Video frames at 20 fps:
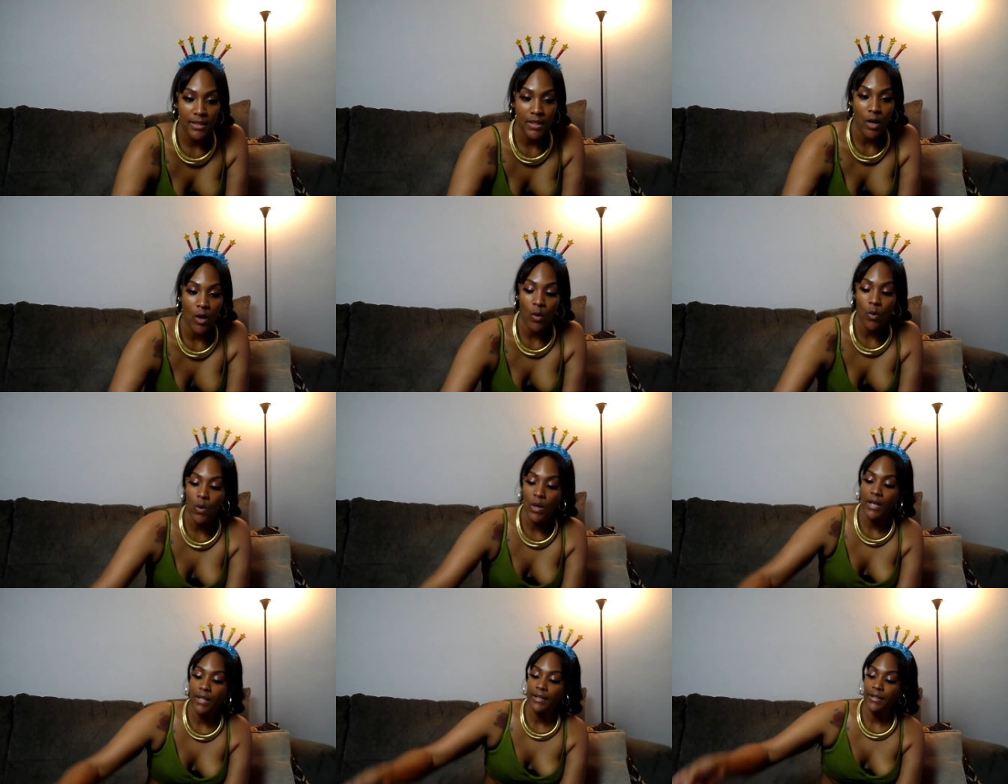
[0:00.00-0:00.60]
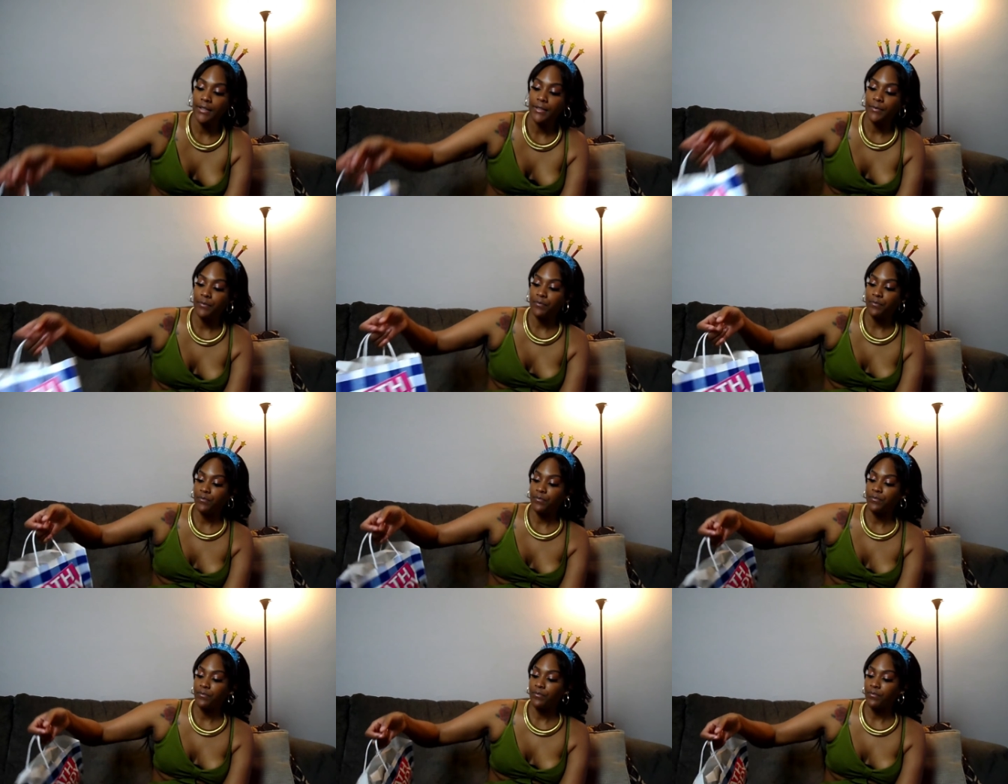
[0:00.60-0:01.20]
So
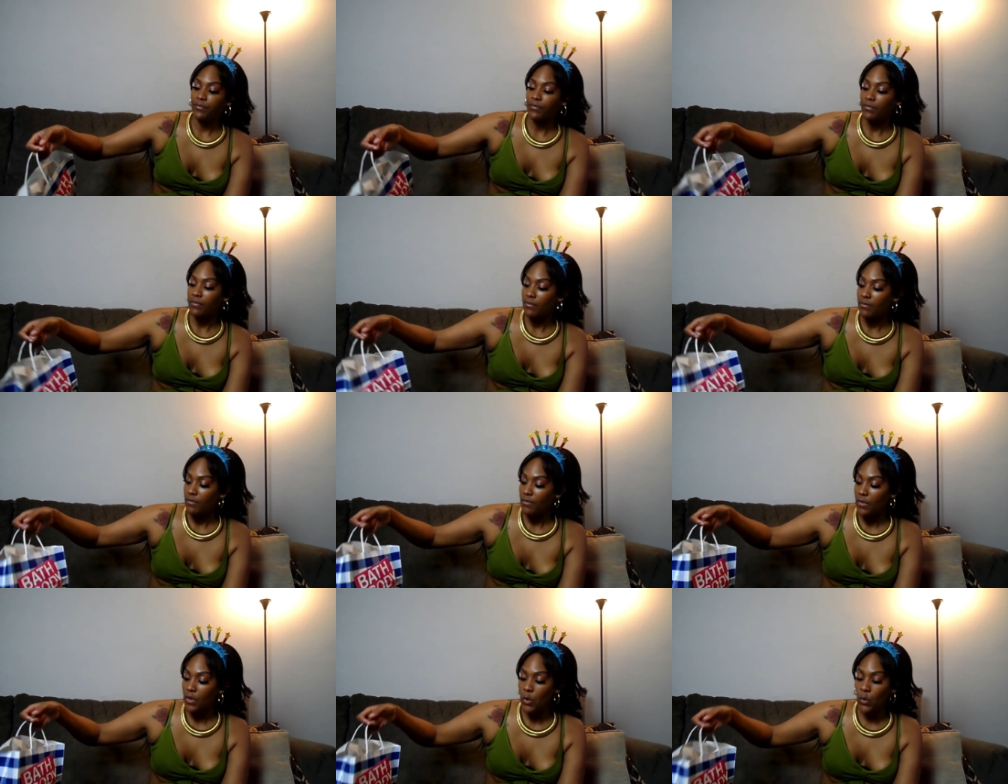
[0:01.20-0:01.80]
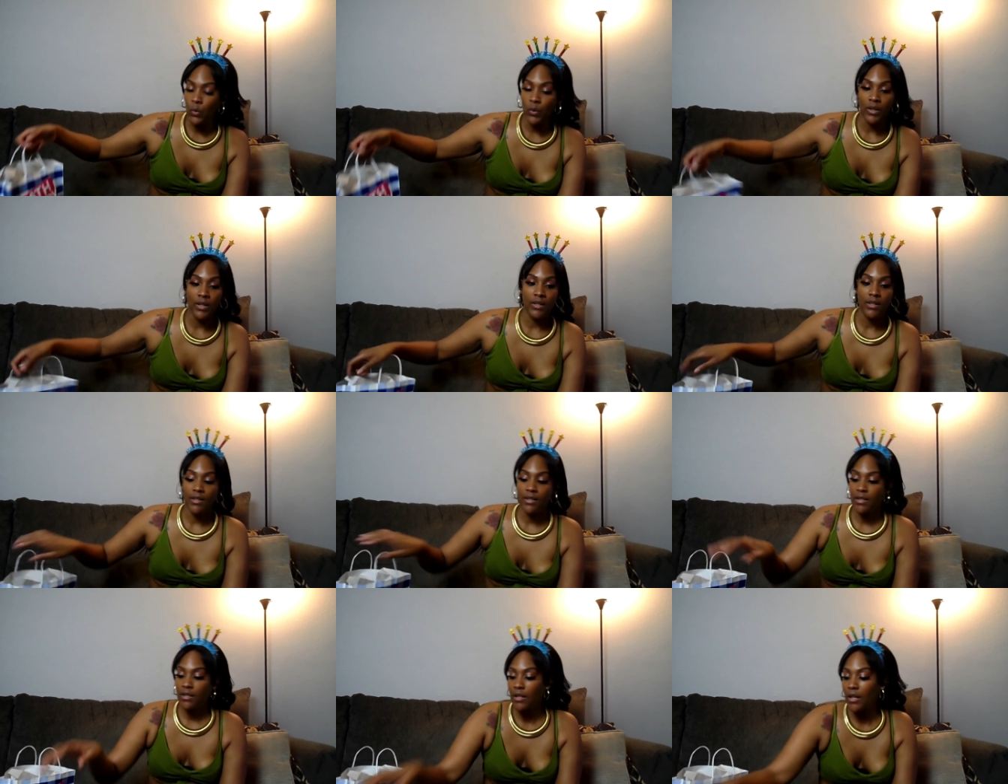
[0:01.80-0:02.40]
we're
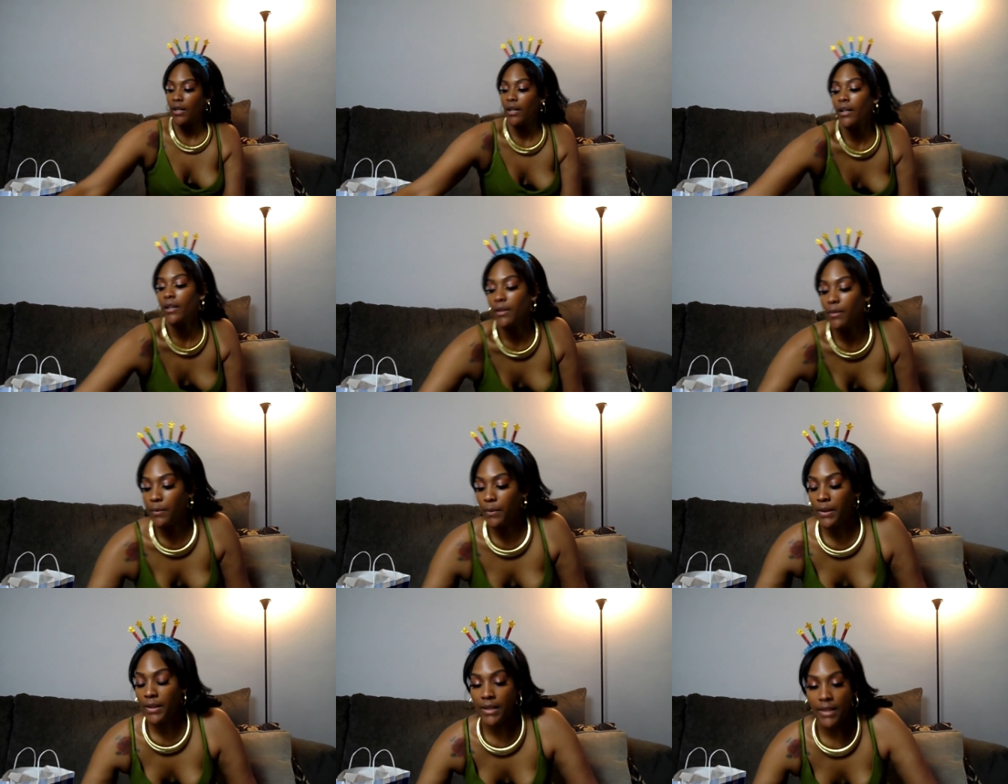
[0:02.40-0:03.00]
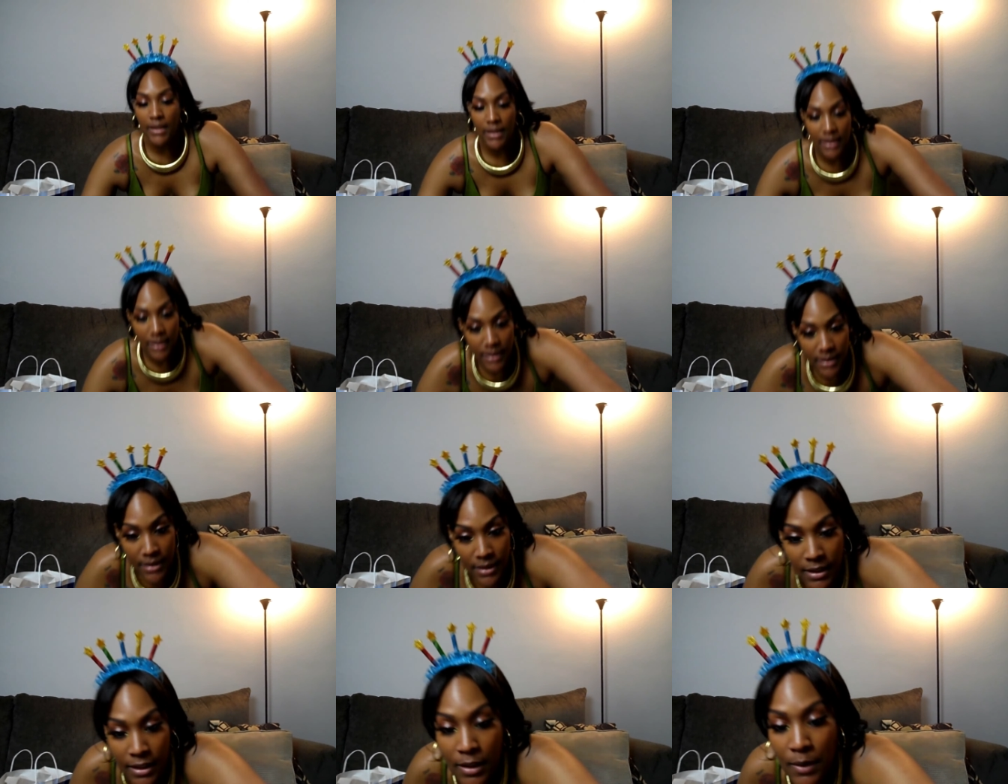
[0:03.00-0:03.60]
gonna start with
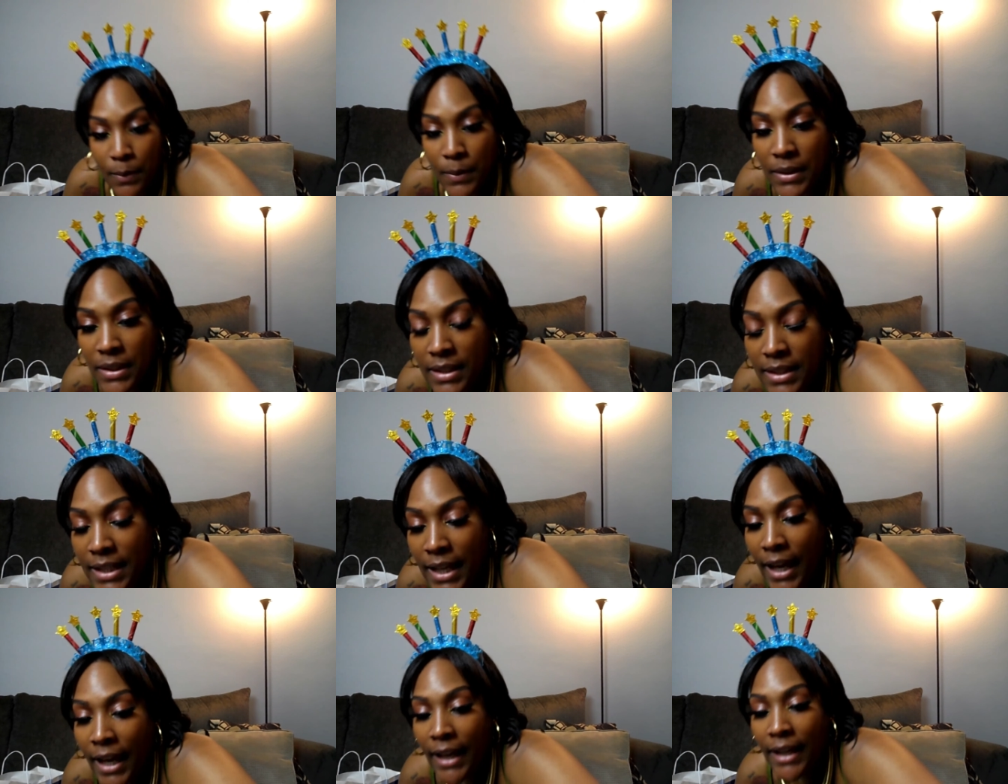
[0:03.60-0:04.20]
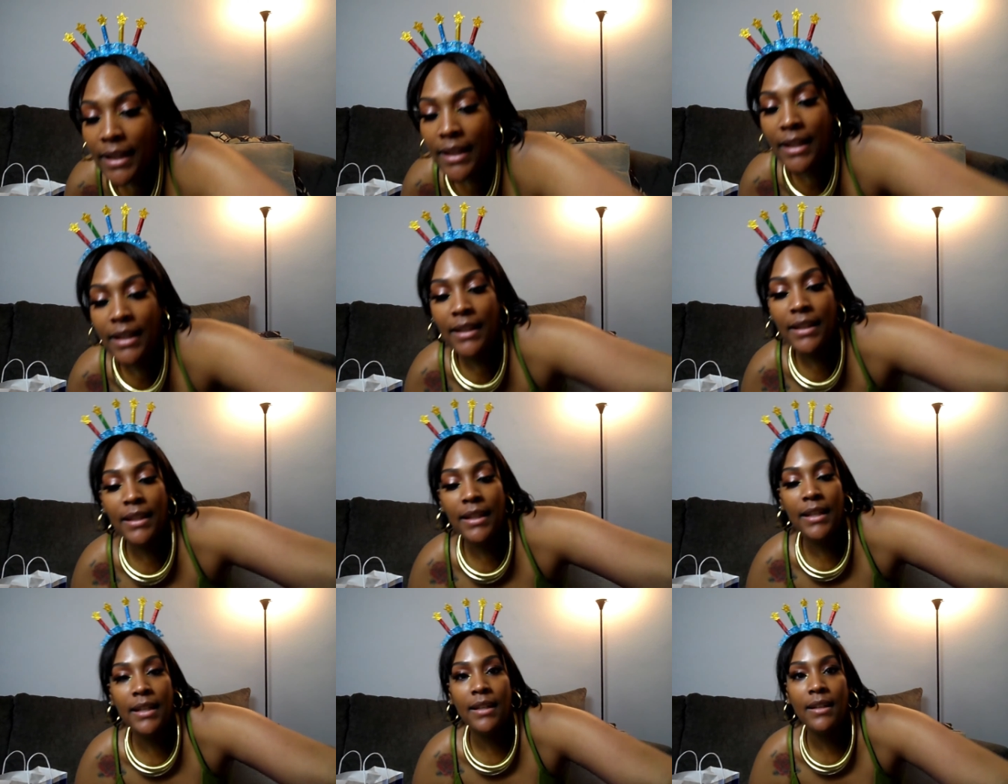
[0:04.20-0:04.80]
this. This was
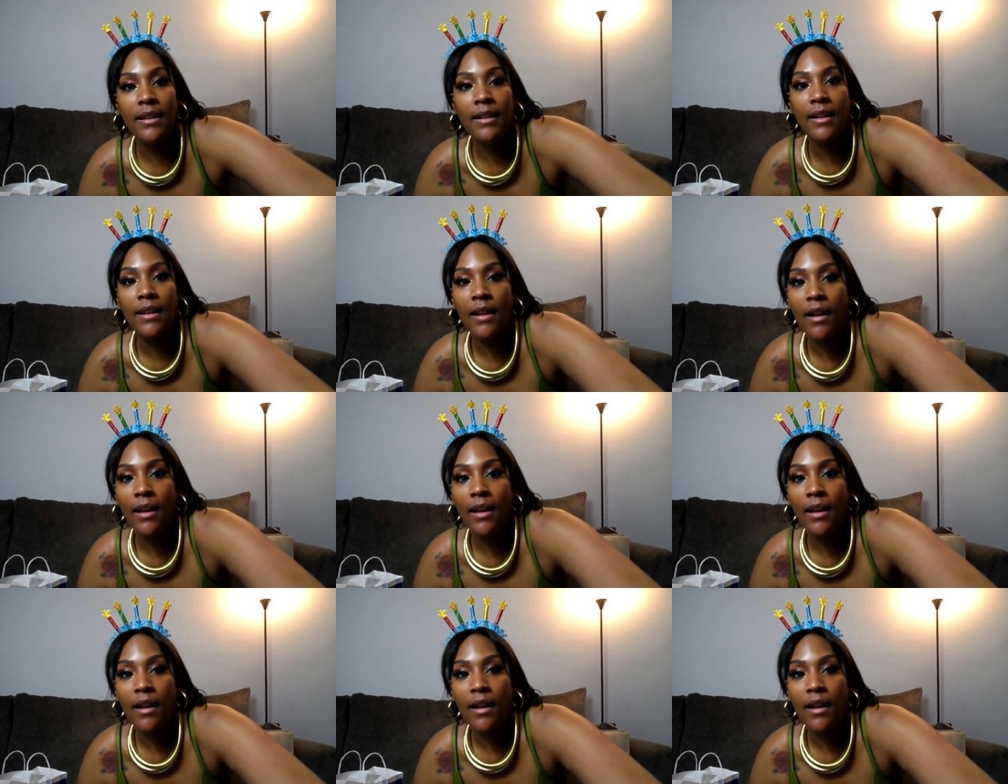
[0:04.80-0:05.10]
technically